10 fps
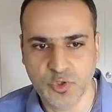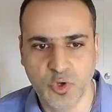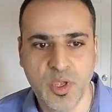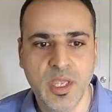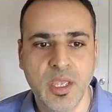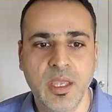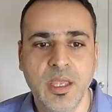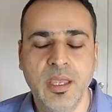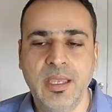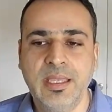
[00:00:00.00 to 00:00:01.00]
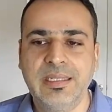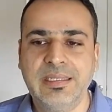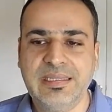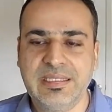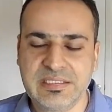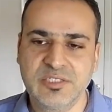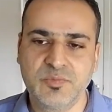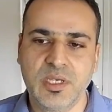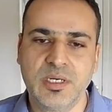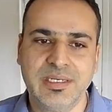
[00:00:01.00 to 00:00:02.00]
So this is
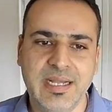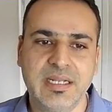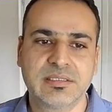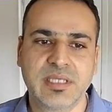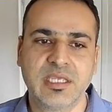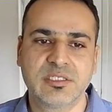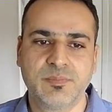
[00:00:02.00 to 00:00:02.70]
where data science